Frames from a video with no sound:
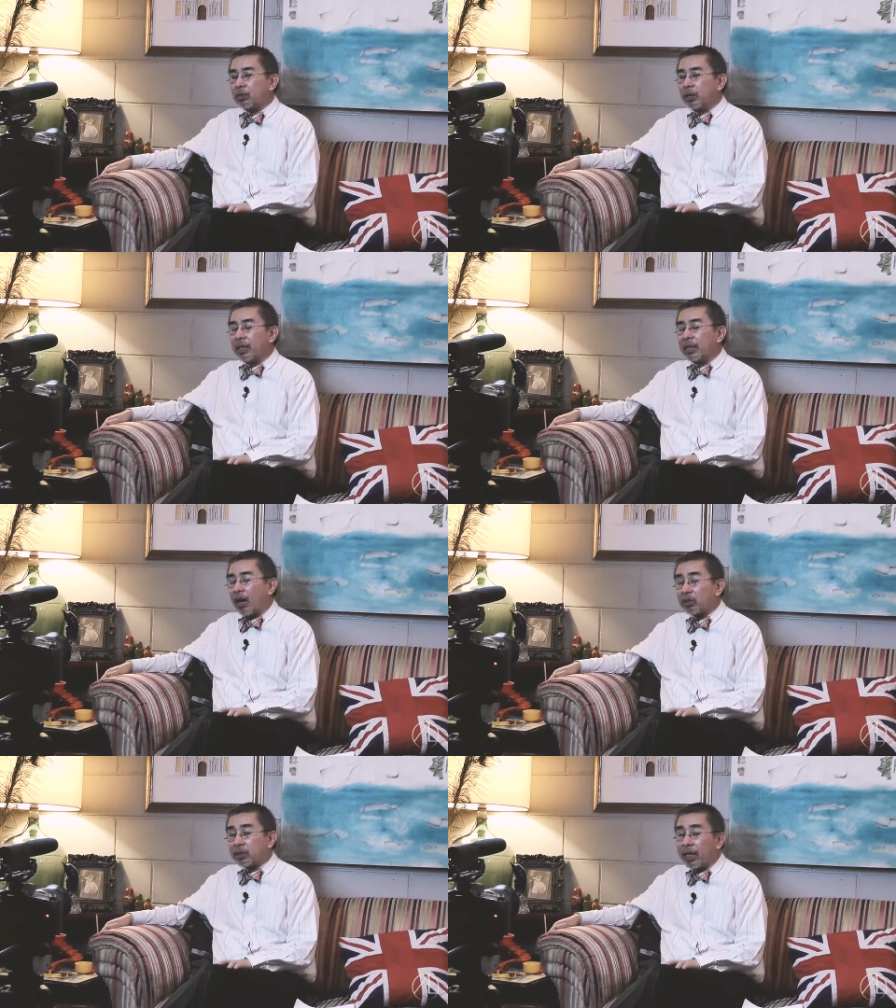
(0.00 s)
and
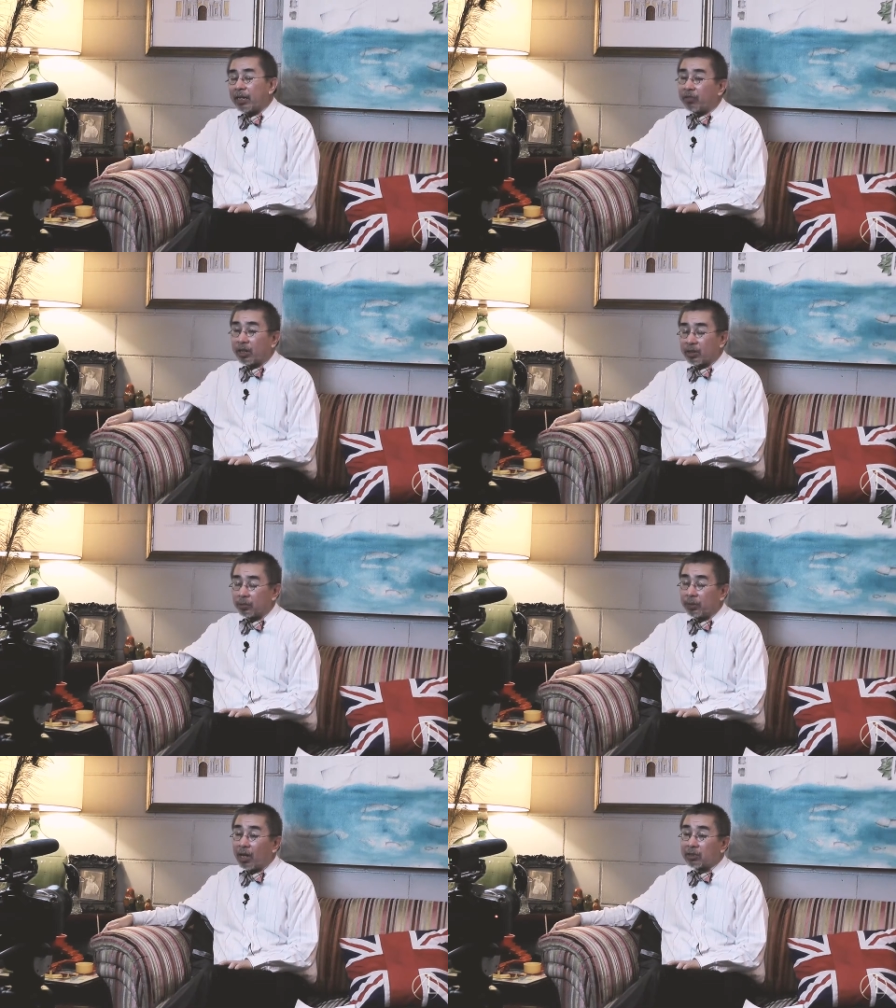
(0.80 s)
to
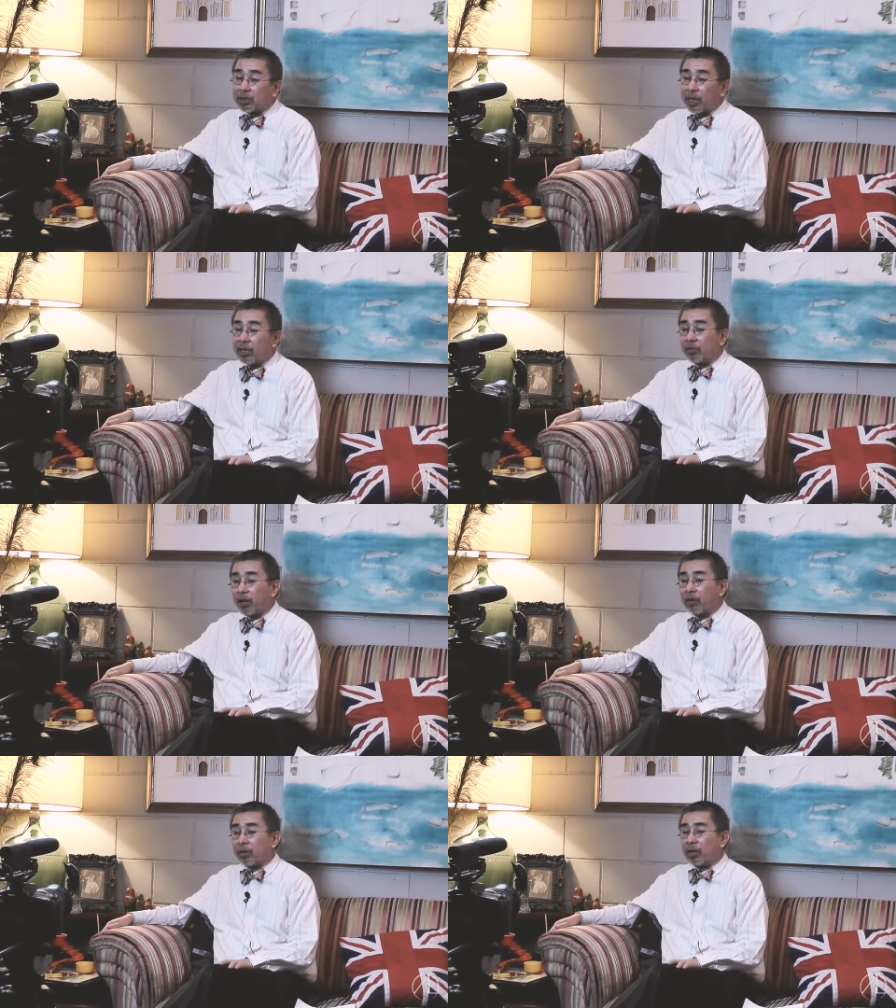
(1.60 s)
be outside of
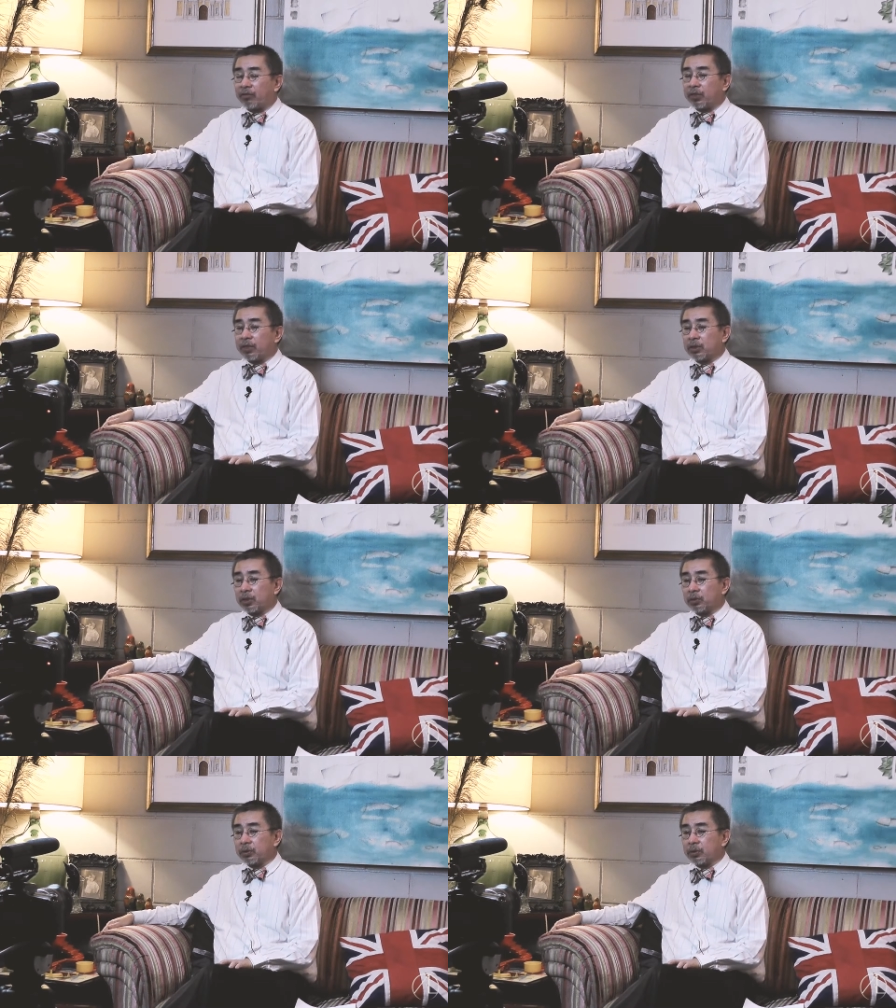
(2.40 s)
our comfort
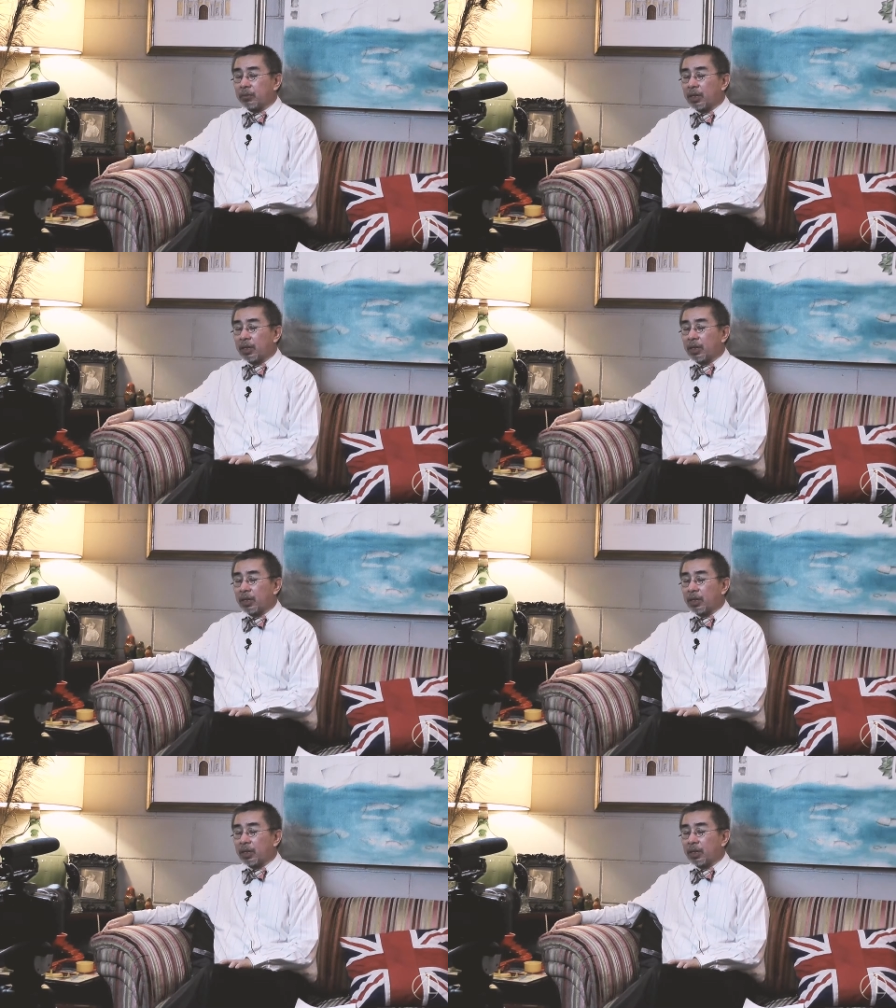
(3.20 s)
zone.